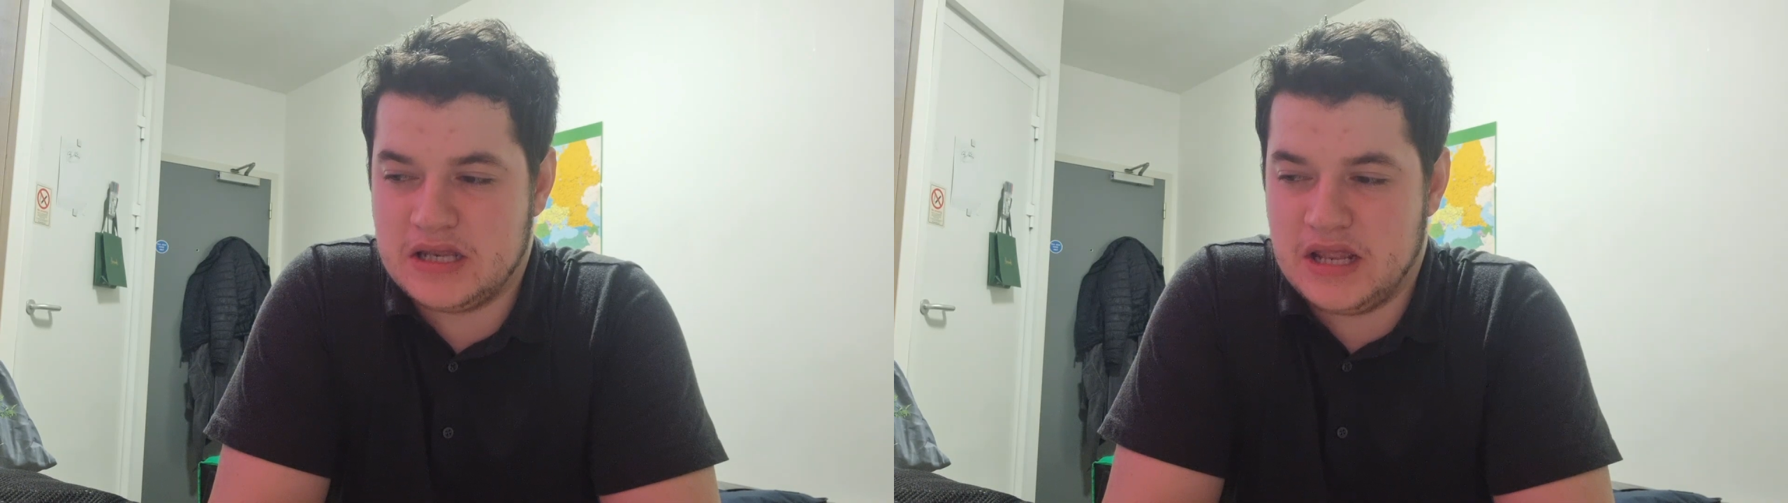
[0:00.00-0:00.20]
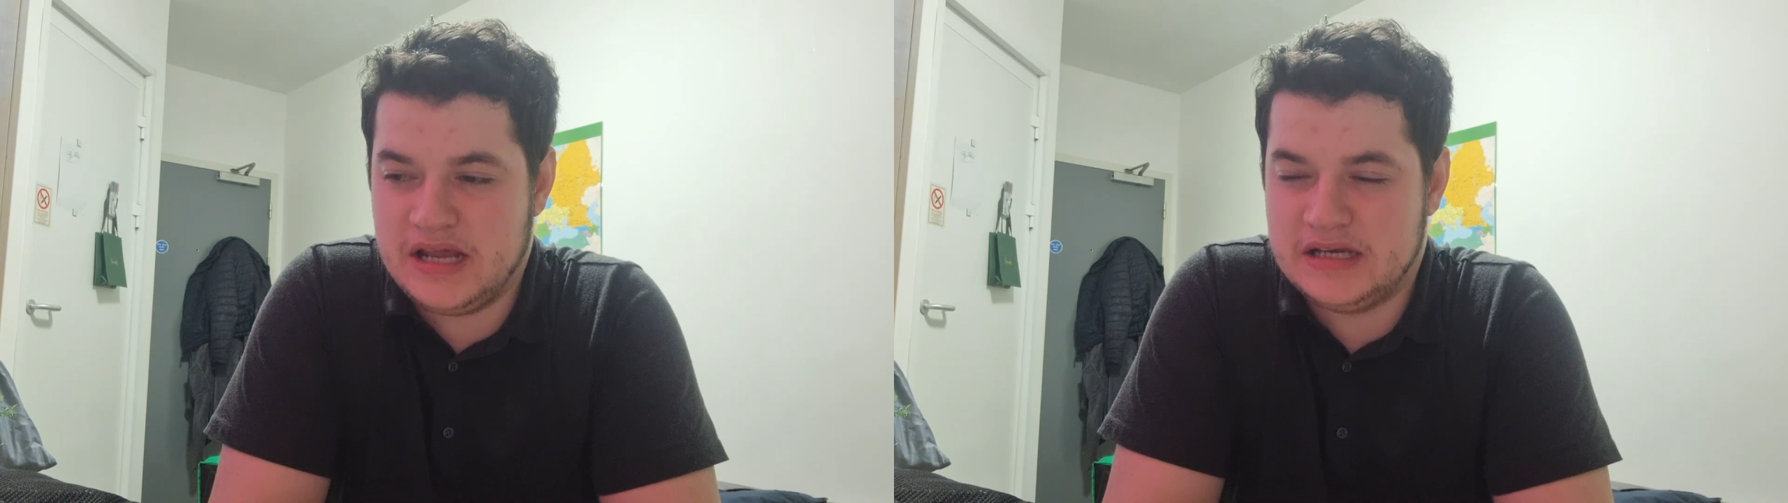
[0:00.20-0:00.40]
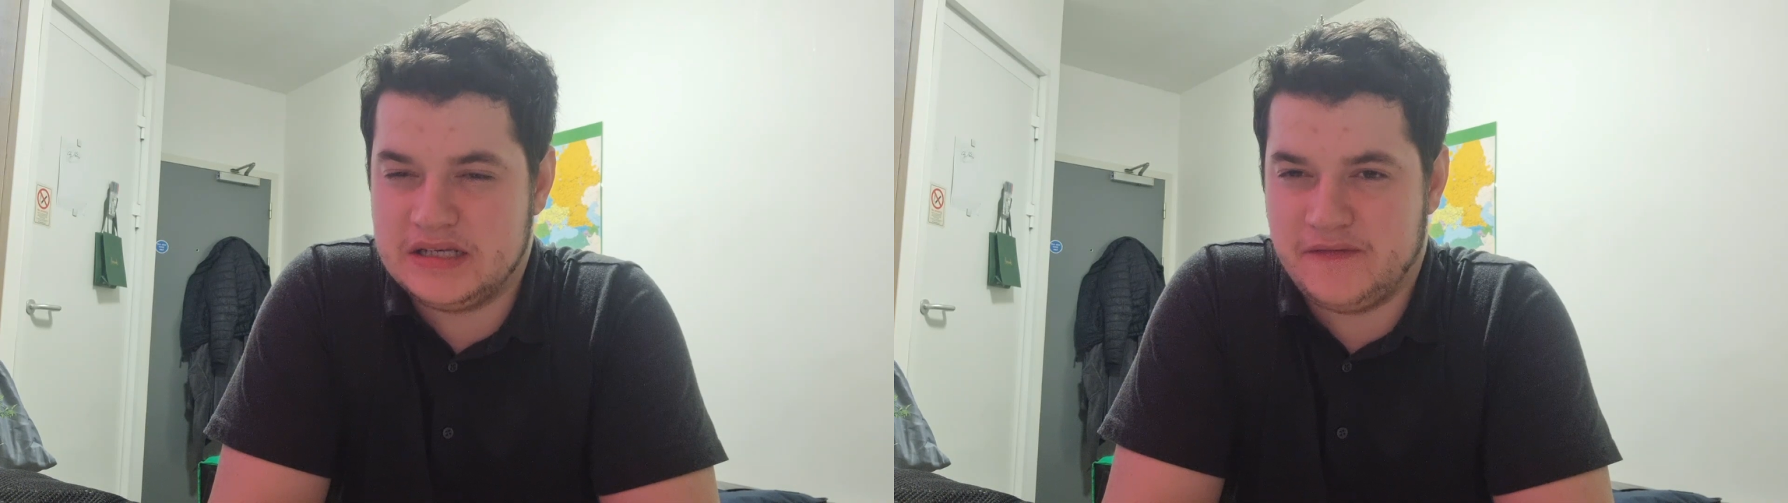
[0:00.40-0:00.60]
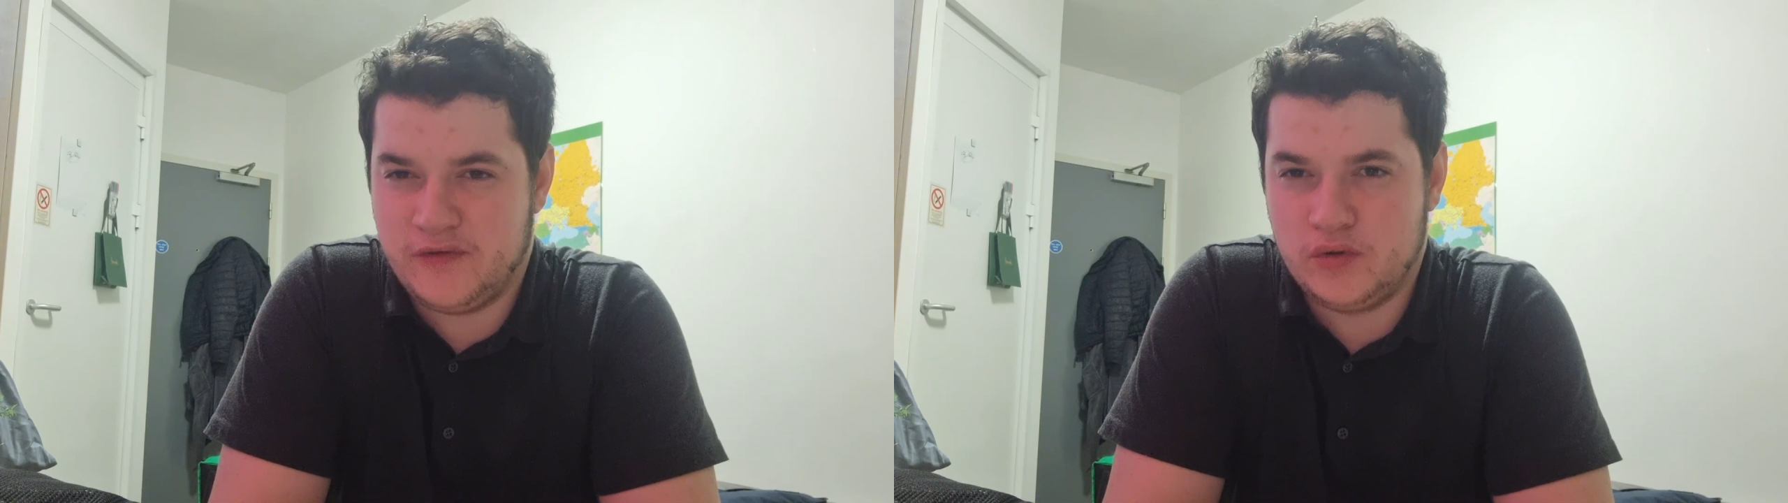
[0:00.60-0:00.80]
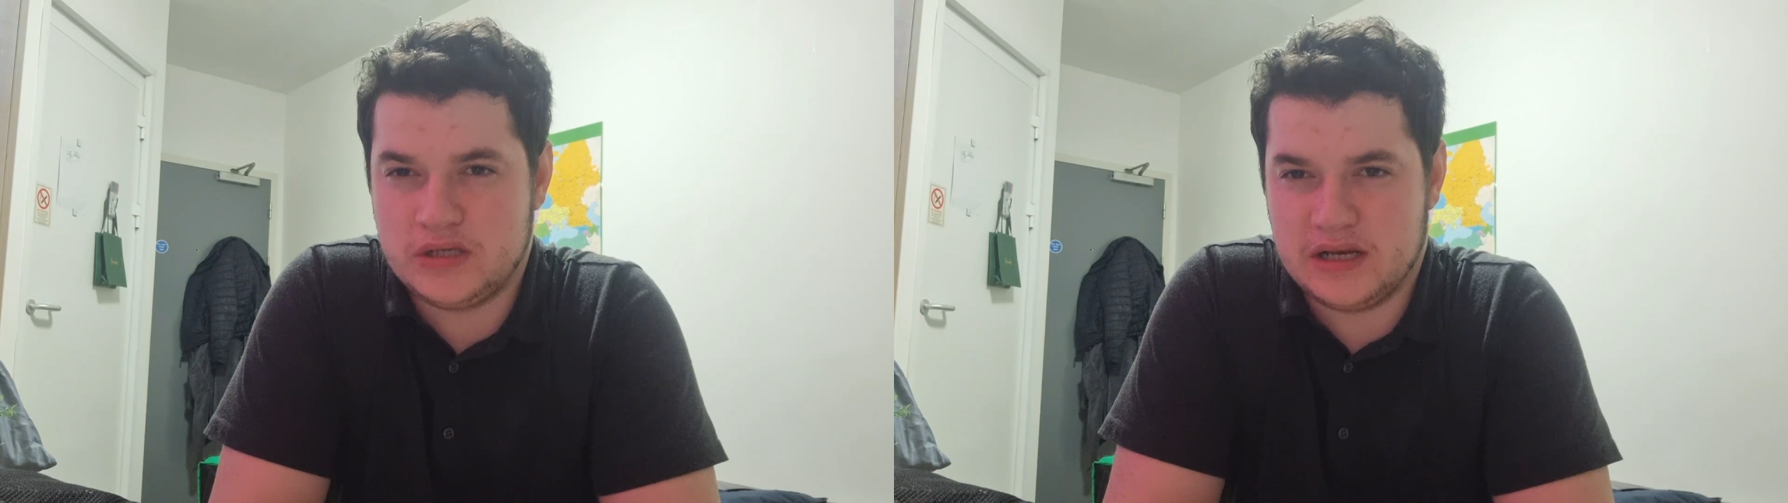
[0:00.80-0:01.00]
the
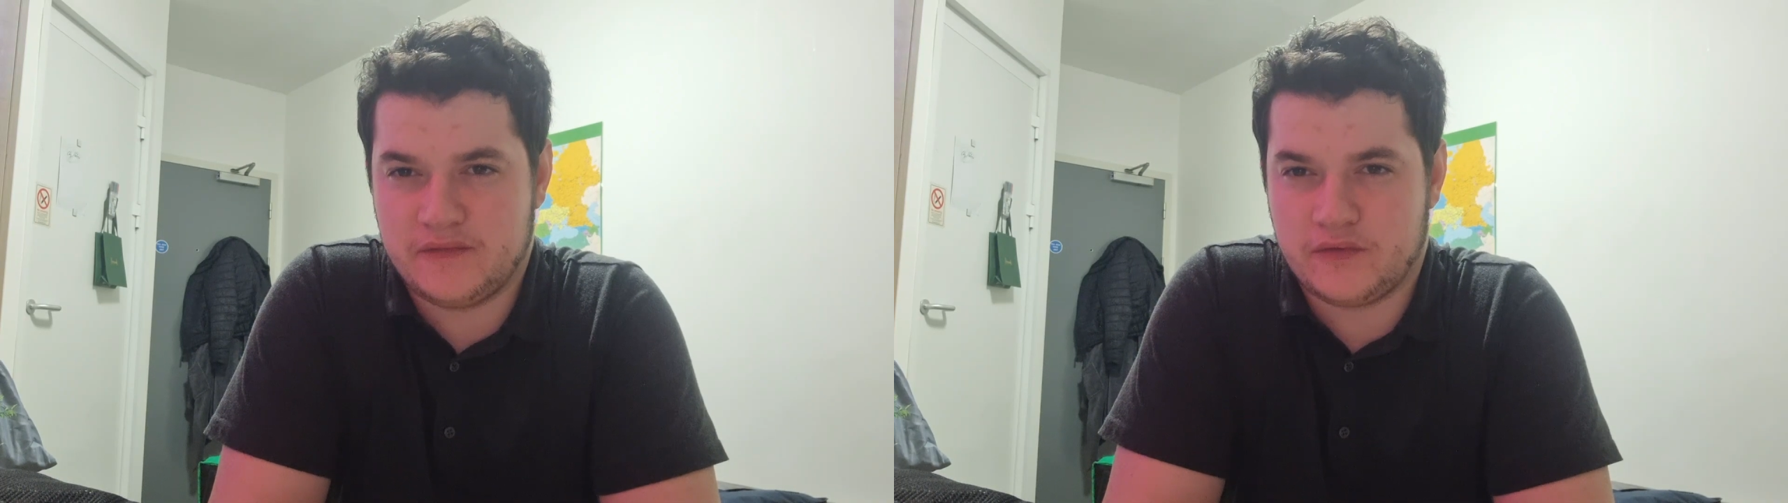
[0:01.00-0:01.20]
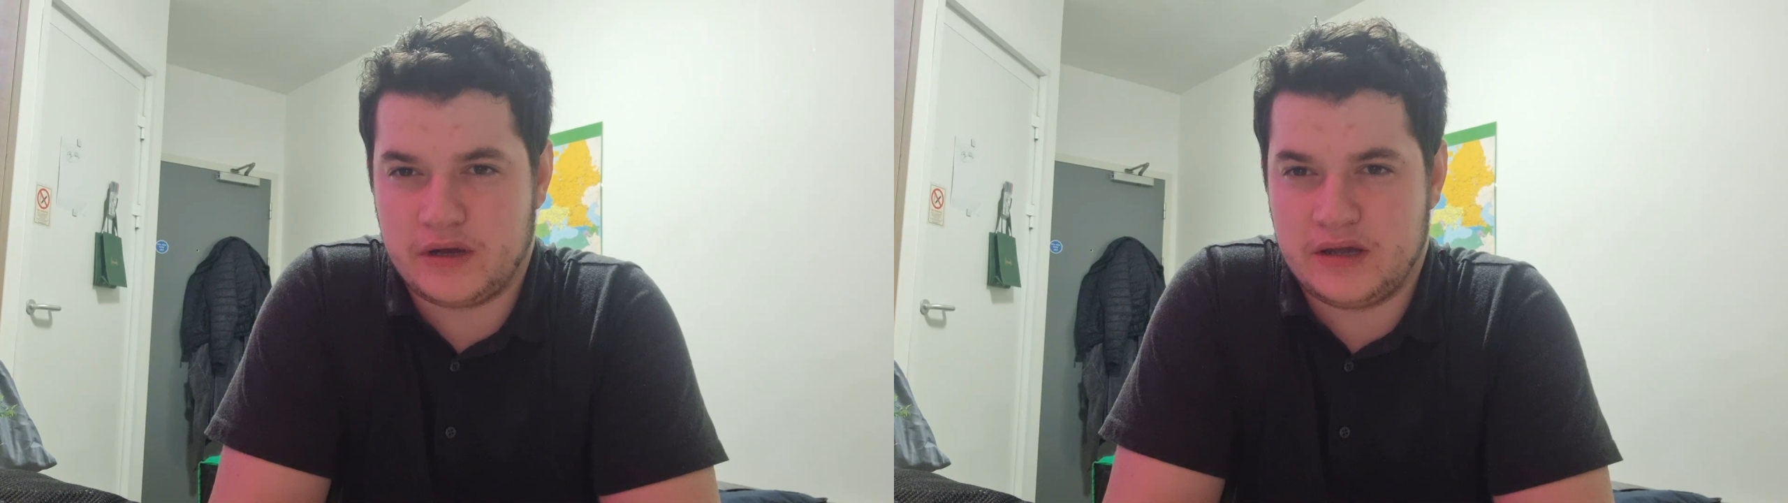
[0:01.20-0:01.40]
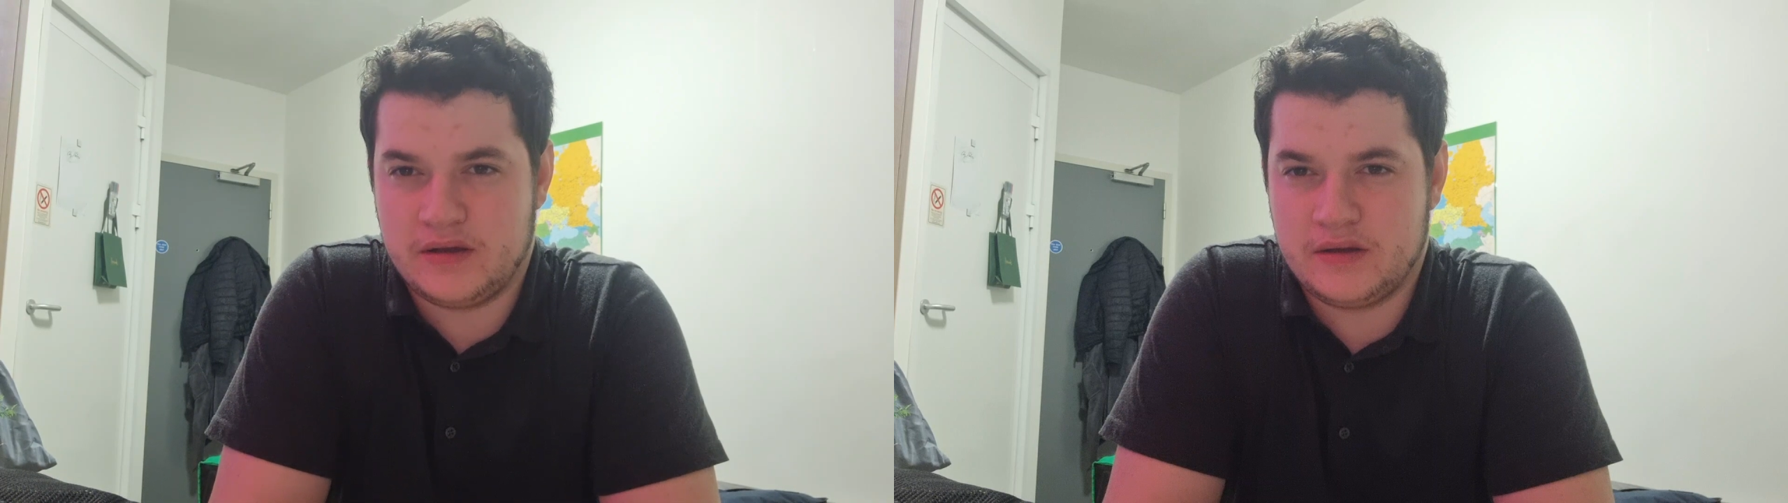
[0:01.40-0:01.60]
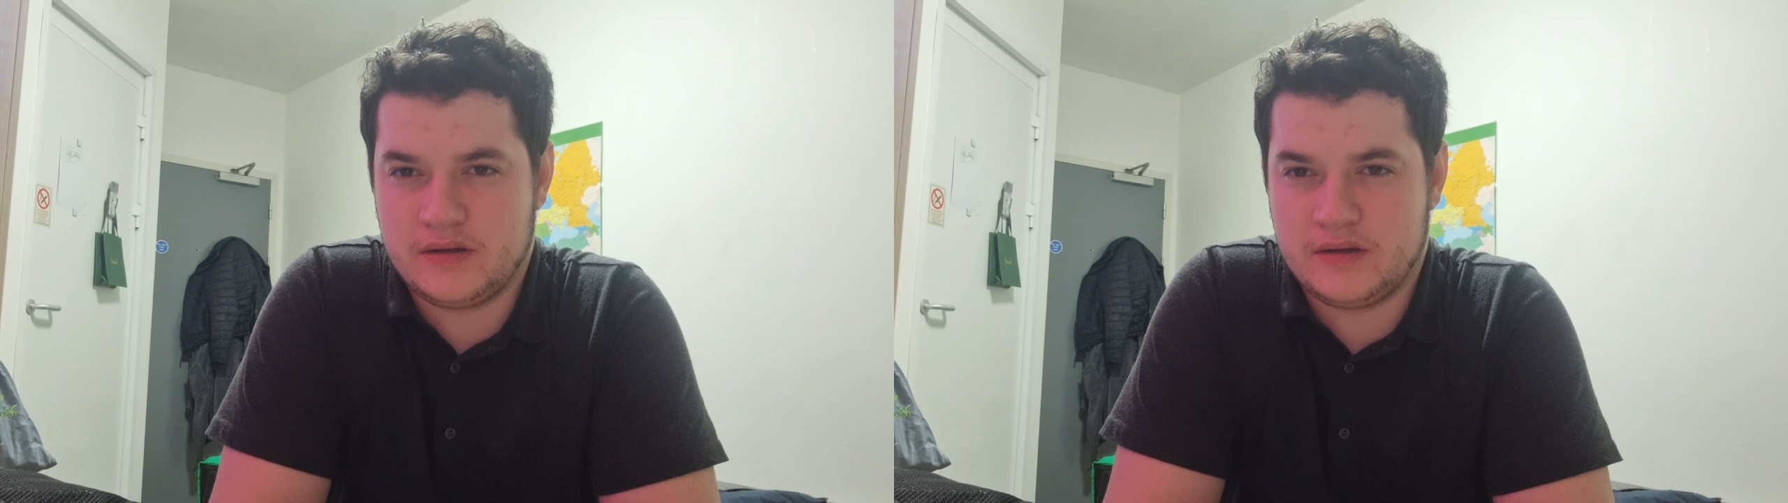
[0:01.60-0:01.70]
food delivery